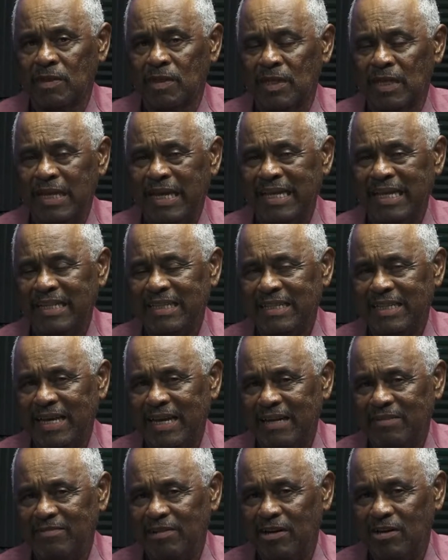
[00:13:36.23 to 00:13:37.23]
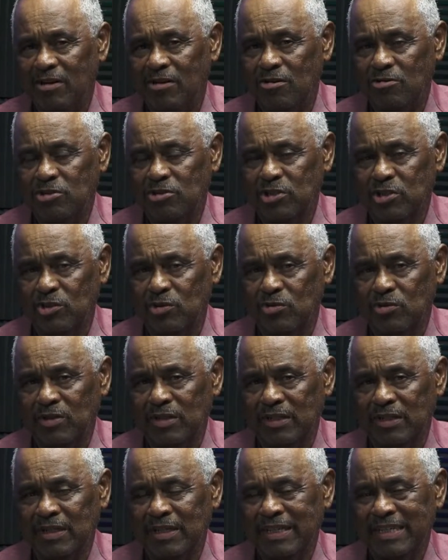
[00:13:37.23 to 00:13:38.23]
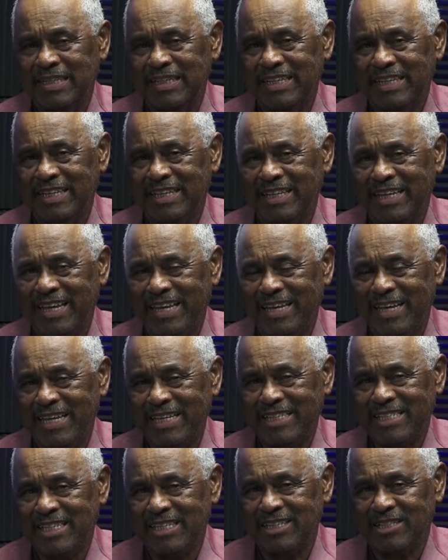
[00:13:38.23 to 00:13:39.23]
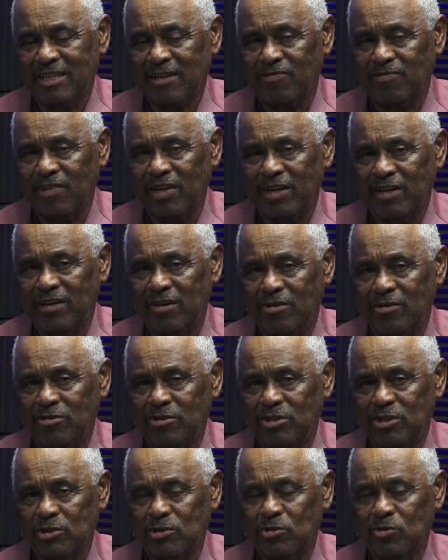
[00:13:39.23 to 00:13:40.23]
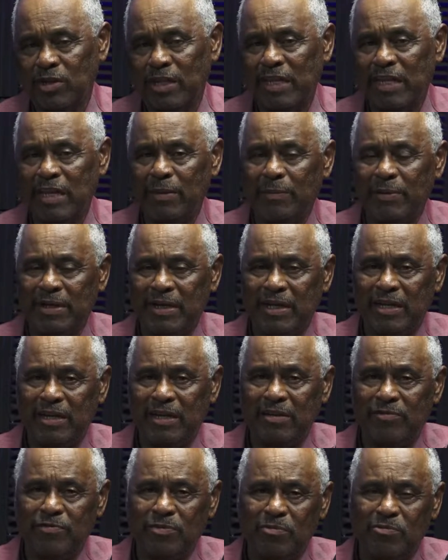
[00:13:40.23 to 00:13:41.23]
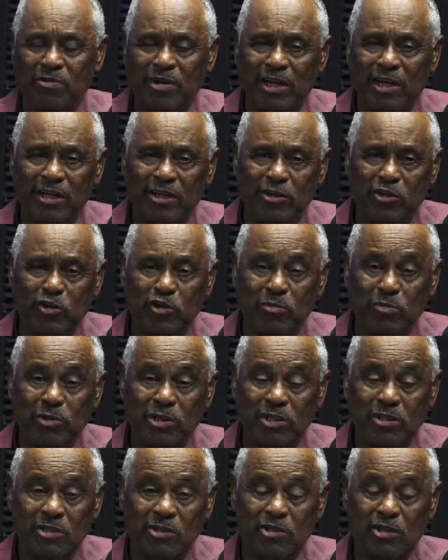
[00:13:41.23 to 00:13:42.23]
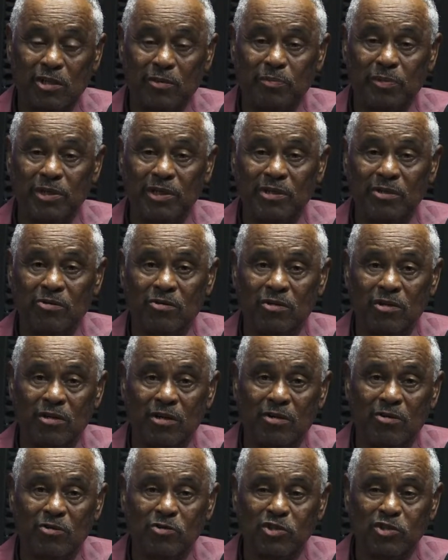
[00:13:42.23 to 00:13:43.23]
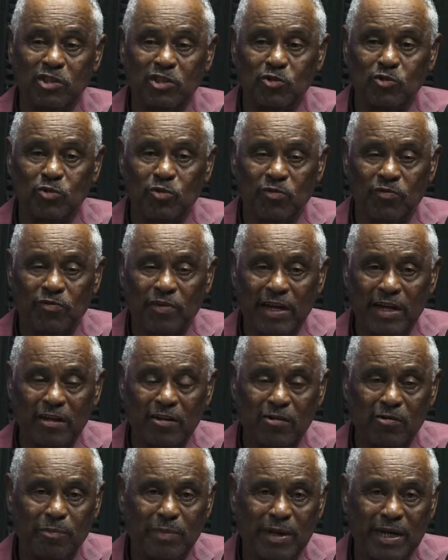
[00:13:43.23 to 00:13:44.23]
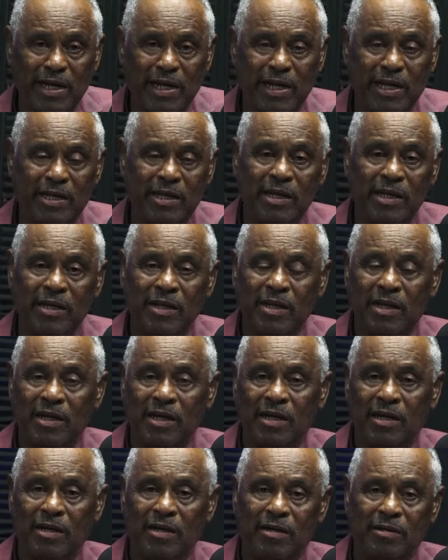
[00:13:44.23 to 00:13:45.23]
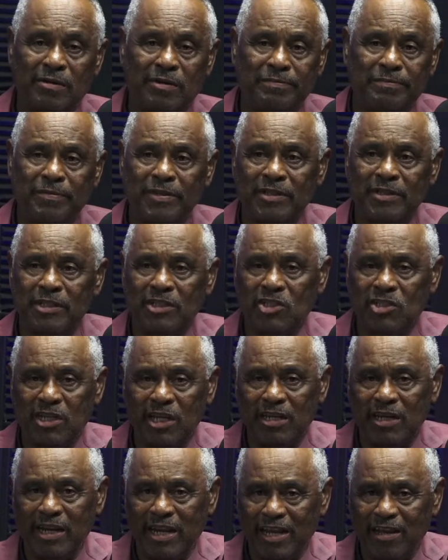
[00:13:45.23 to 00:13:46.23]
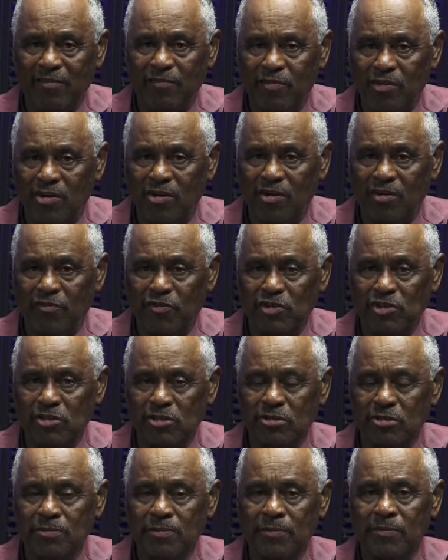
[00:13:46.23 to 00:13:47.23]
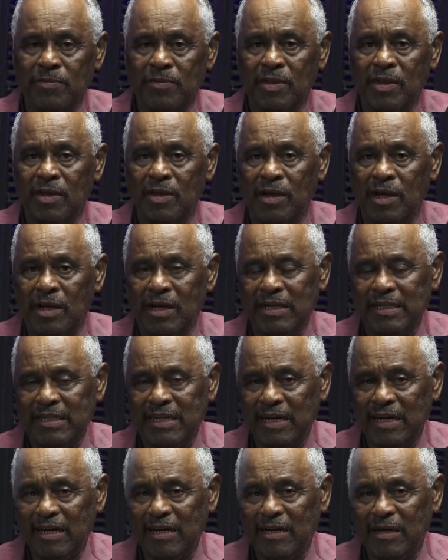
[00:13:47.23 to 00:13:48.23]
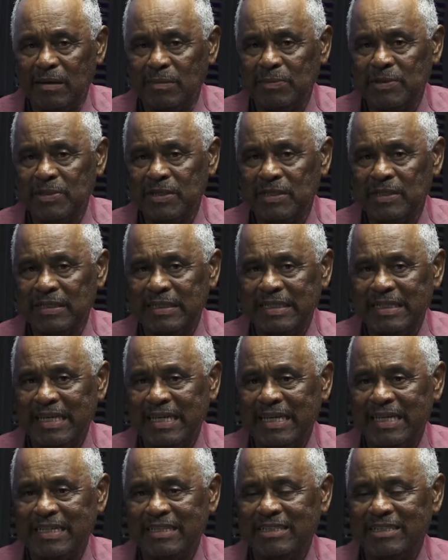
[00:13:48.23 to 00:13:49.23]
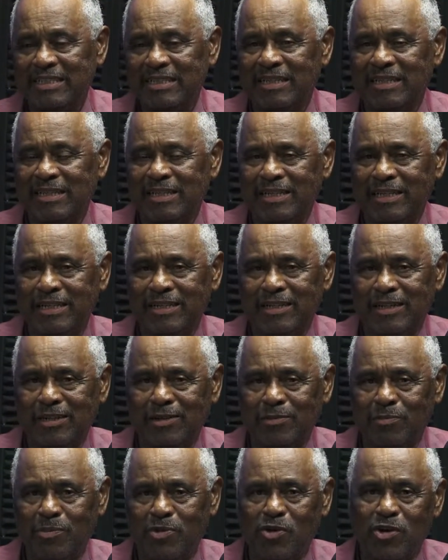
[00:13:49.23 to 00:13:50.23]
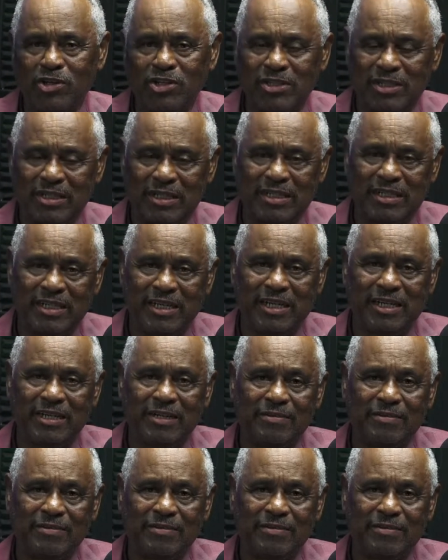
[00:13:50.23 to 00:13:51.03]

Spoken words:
And that lawsuit, the essence of that lawsuit emanated from right here in Mississippi on a lawsuit filed by the state health officer, Dobbs, against an abortion clinic.